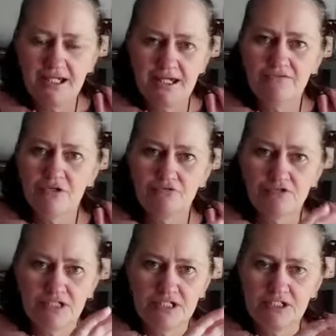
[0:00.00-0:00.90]
have a
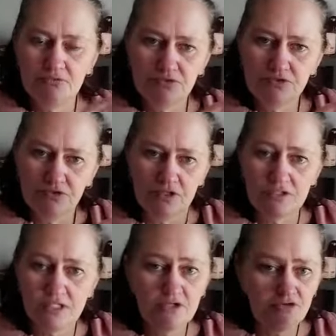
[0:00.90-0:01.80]
conversation with those
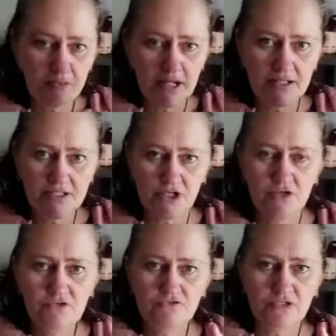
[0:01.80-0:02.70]
that have passed
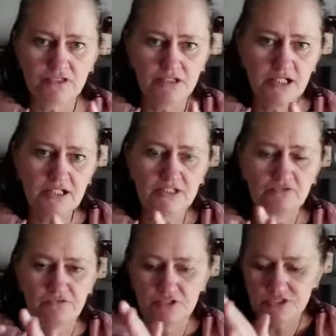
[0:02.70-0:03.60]
over. The only
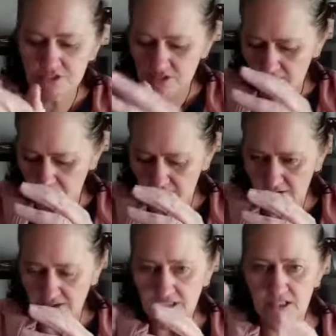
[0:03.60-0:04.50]
difference is,
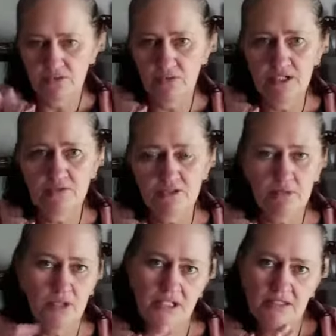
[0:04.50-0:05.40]
you know, we're in the
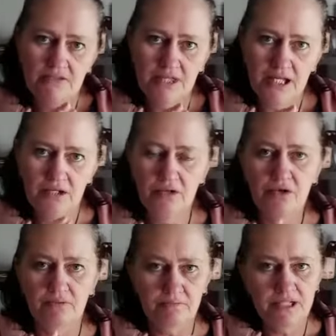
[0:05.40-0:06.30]
body, they're
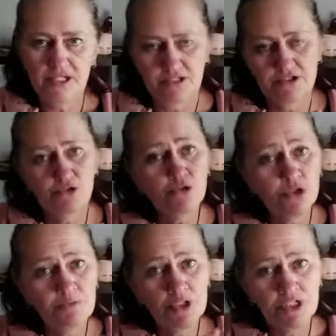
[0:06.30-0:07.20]
not, but you can still
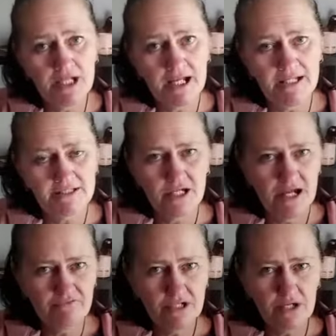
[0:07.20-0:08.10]
communicate. So
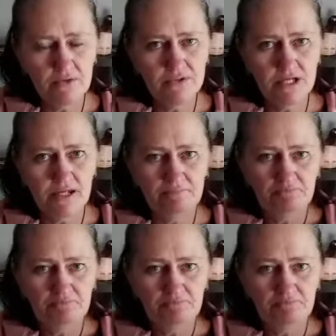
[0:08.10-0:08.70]
have a go with that.